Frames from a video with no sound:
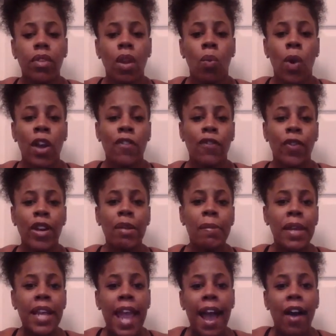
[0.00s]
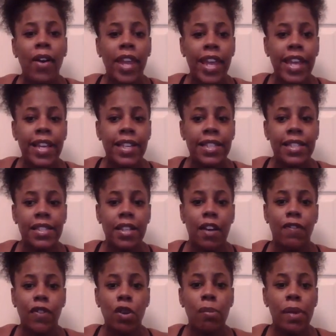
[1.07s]
what freaked me out is
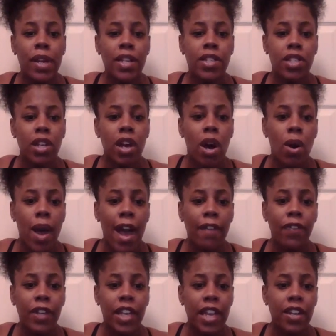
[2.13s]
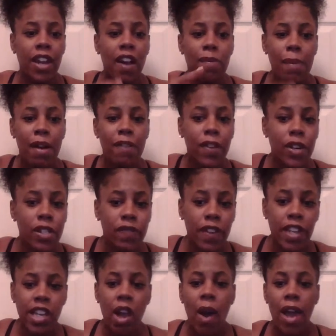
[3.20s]
a few minutes ago after getting off my first
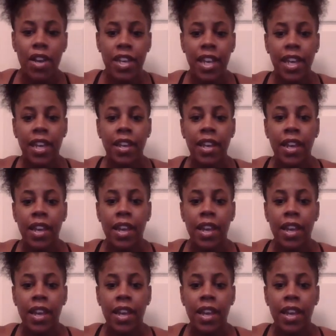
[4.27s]
video I did,